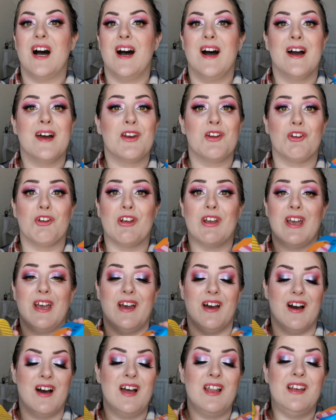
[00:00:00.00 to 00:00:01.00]
I don't
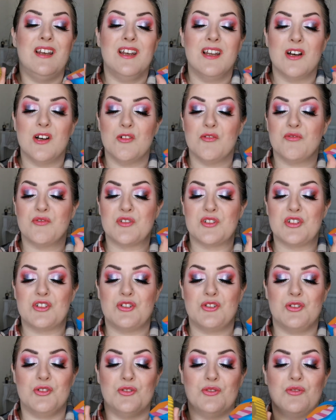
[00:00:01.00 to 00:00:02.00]
care. I love
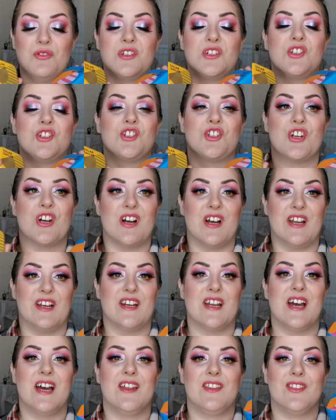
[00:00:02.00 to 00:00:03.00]
to
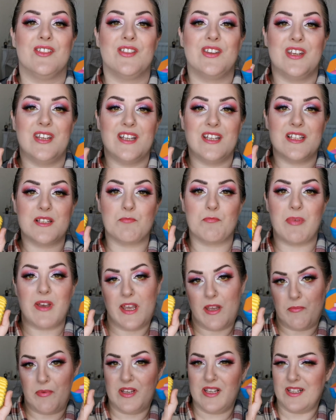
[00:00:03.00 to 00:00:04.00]
shine and these
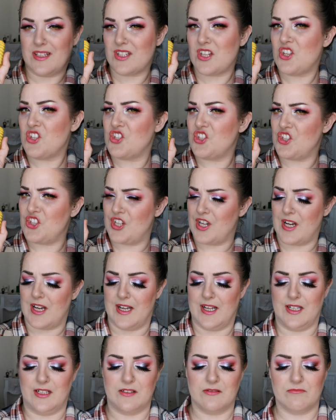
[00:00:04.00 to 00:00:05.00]
babies
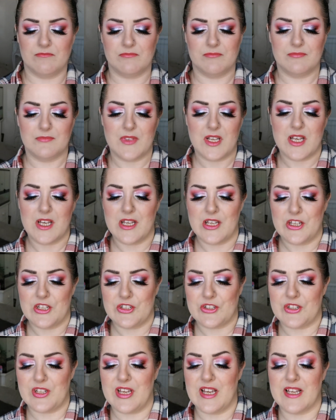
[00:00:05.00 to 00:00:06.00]
shine.
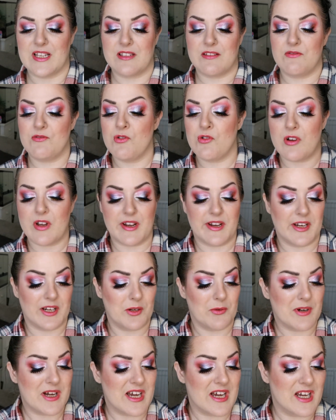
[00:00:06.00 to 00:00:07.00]
So yes, not going
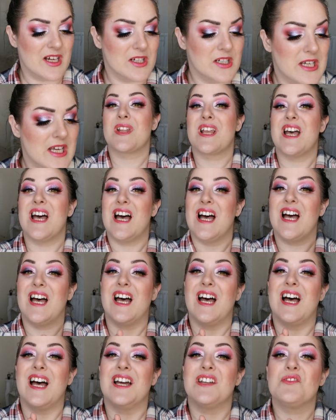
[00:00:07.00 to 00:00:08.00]
anywhere.
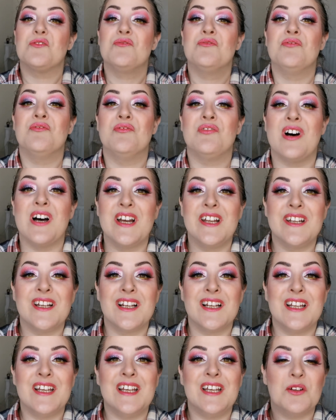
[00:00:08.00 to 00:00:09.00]
And
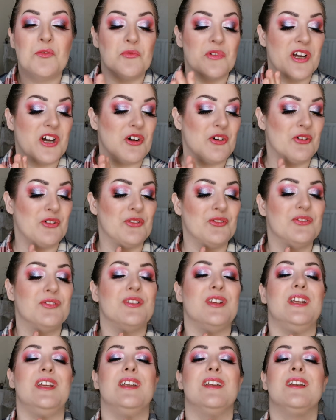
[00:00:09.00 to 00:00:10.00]
finally, we are on
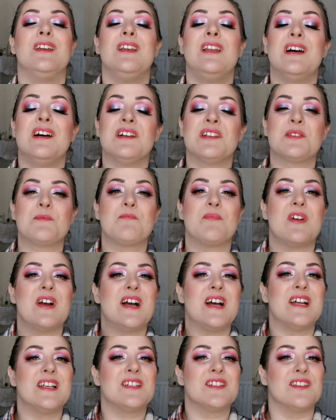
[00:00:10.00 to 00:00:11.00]
the last
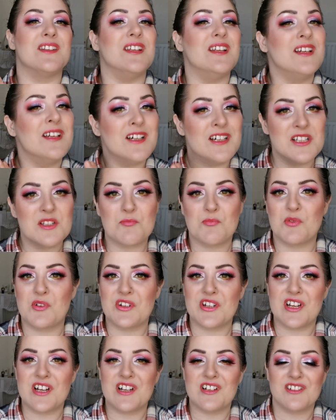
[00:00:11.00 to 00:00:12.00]
brand, the last
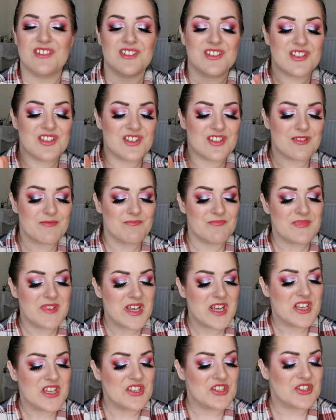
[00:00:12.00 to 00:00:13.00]
products.
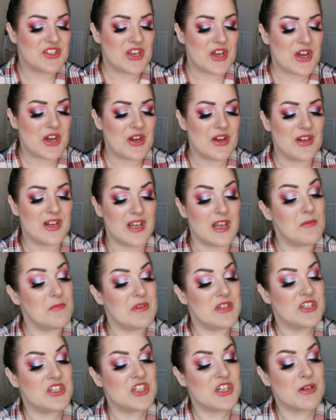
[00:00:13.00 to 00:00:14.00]
So let
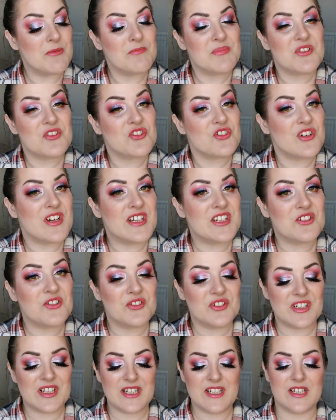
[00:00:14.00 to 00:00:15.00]
me jump straight
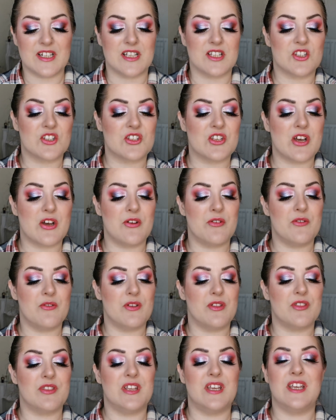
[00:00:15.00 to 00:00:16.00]
on in.
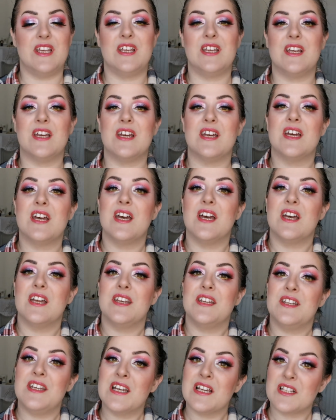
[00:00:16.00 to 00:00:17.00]
So the
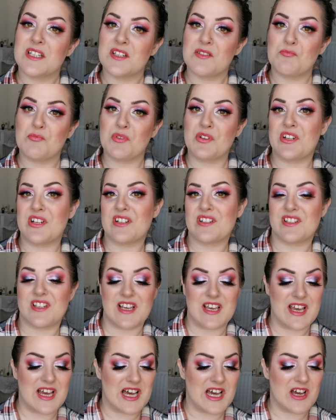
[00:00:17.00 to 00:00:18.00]
Next products
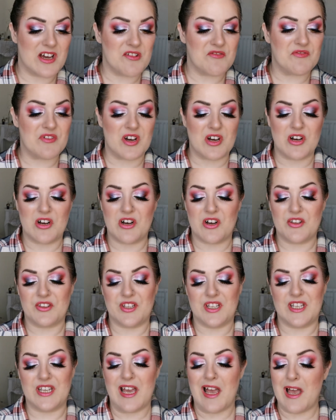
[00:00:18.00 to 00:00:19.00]
I have are
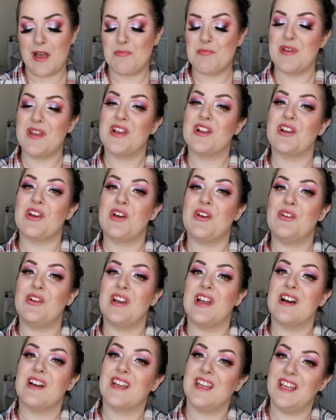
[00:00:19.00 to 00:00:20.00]
the Happy Glow
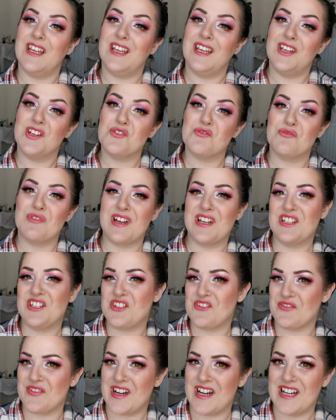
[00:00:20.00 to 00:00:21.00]
Lucky
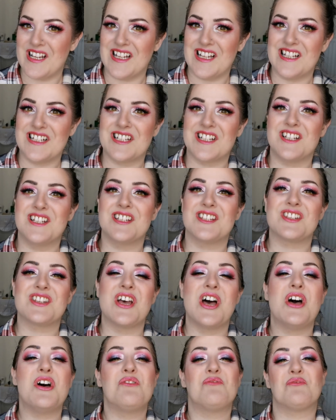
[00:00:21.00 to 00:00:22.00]
range of highlighters
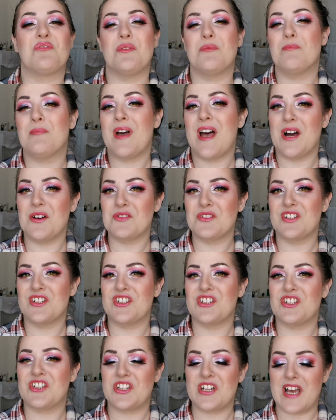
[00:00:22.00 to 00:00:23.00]
from Pout
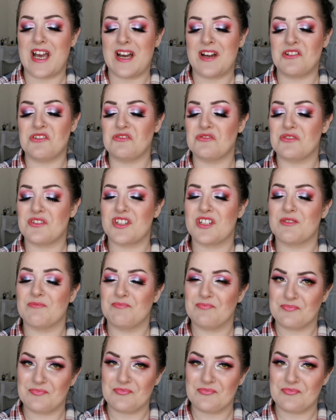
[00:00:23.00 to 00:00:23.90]
and Shout.